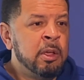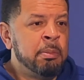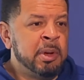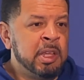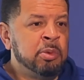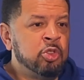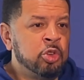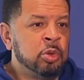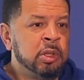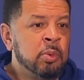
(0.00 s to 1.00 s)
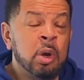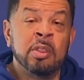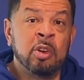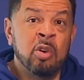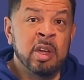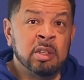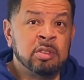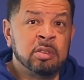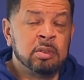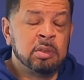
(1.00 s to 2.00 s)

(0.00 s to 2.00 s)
But he was truly one of the greats,